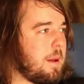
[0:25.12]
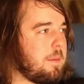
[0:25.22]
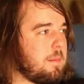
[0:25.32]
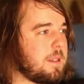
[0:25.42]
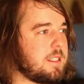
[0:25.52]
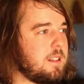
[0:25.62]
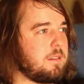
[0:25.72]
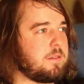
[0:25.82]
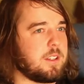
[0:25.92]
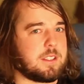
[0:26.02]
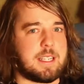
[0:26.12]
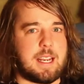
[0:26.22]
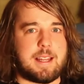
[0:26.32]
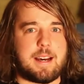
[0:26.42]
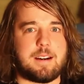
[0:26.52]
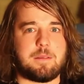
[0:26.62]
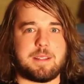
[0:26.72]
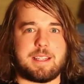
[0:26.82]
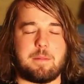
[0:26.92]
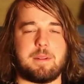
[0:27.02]
Peppy and myself got together
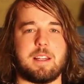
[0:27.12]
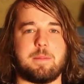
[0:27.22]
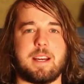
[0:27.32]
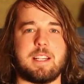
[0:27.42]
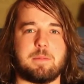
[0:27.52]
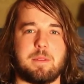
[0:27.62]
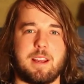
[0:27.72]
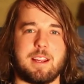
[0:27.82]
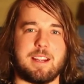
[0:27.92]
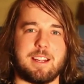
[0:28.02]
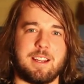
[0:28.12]
with a couple other mates playing